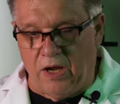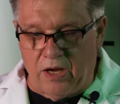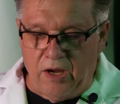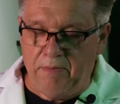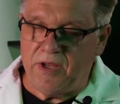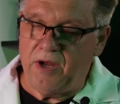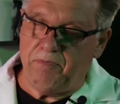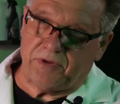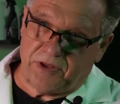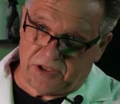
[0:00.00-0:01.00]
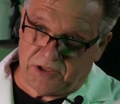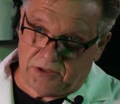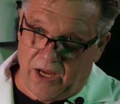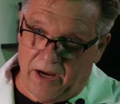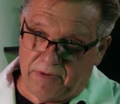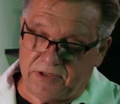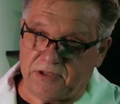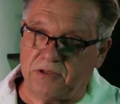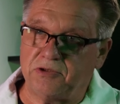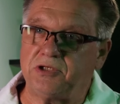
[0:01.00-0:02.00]
coming up with this Hybrid
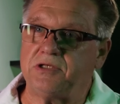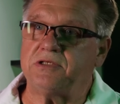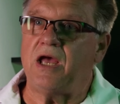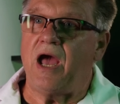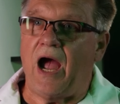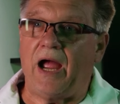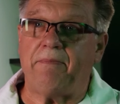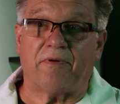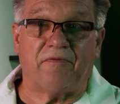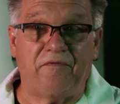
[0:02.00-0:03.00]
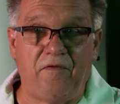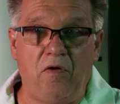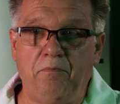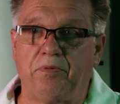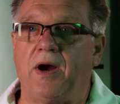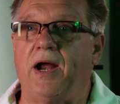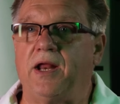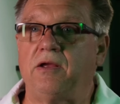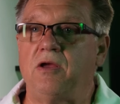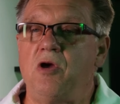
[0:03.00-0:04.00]
Solutions Hyper Foam
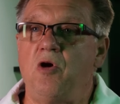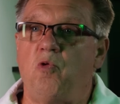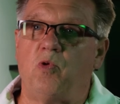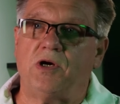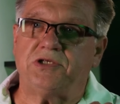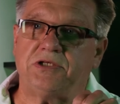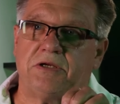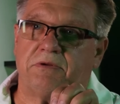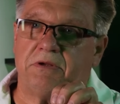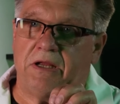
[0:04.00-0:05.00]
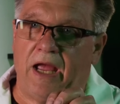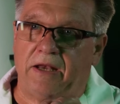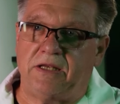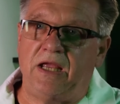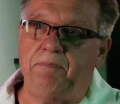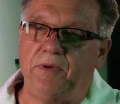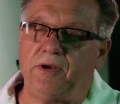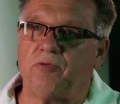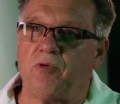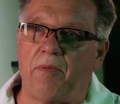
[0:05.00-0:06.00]
product was to get deep
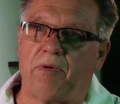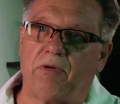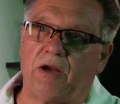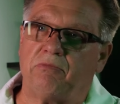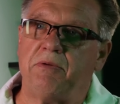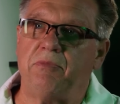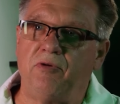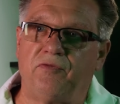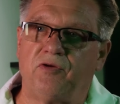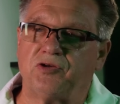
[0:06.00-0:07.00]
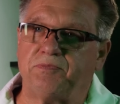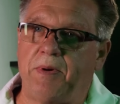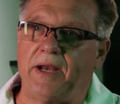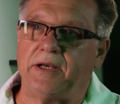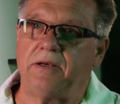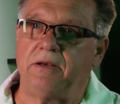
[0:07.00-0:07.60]
into the rubber and remove those bonded